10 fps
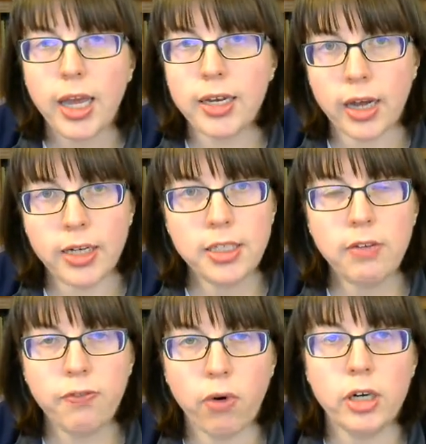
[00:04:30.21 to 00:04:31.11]
In
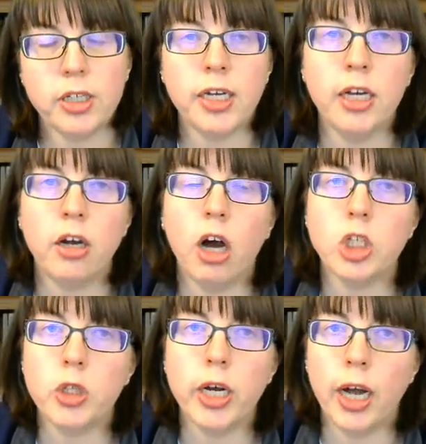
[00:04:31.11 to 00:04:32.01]
1914,
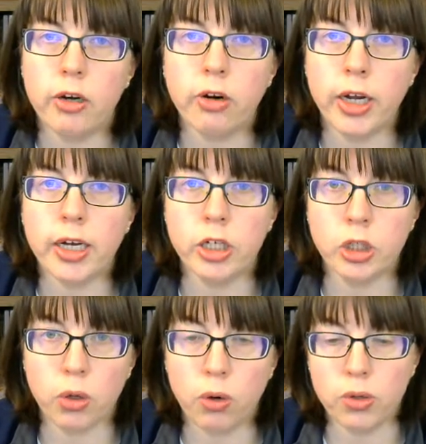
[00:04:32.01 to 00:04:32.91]
Austria-Hungary
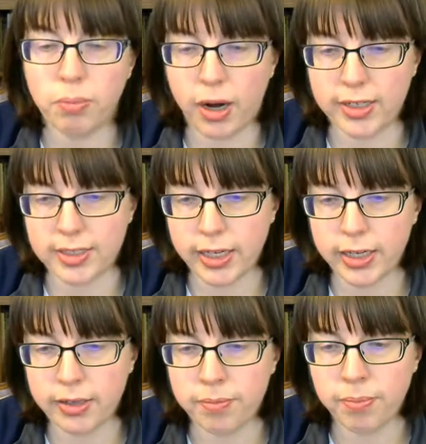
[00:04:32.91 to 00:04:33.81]
controlled
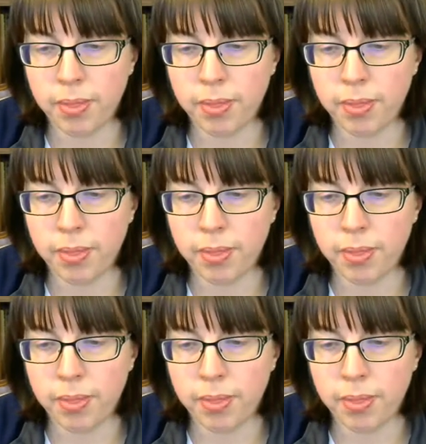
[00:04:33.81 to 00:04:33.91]
Bosnia,